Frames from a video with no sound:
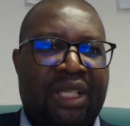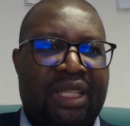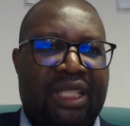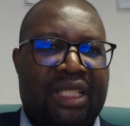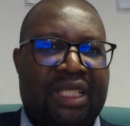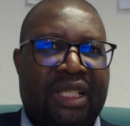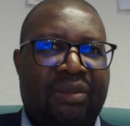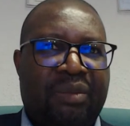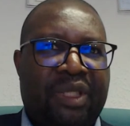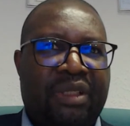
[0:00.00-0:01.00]
this can
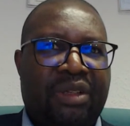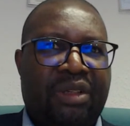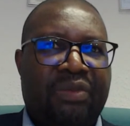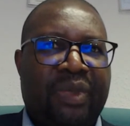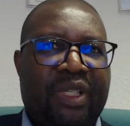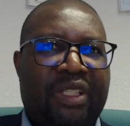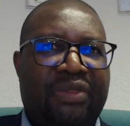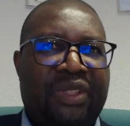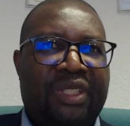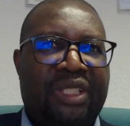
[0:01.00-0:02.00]
be of
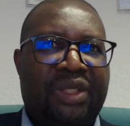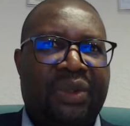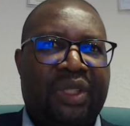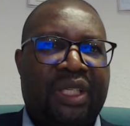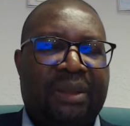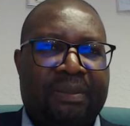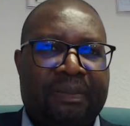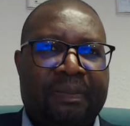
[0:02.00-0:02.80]
benefit to them.